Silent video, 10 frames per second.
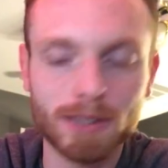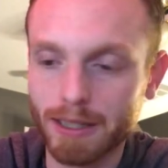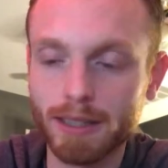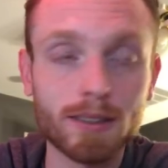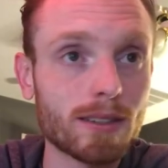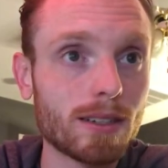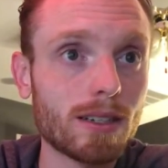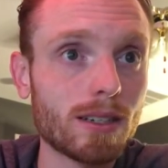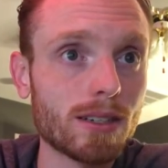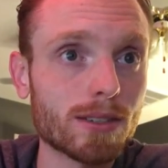Okay.
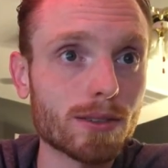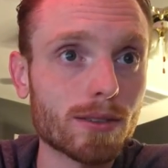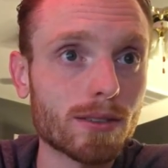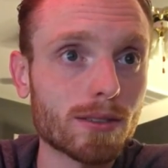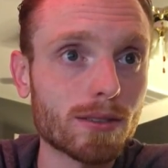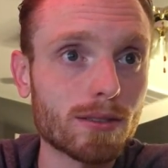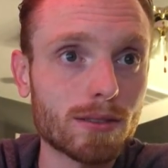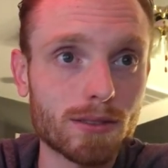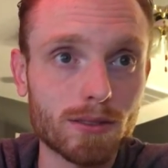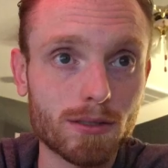Sword in the
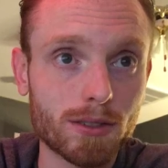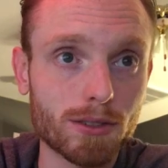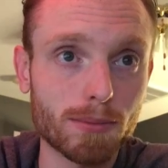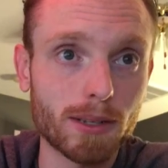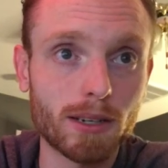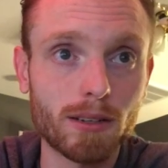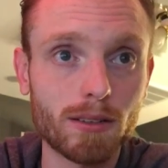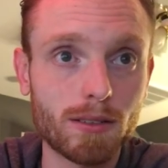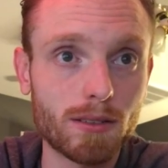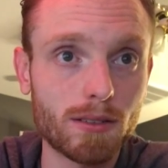Stone, Treasure Planet.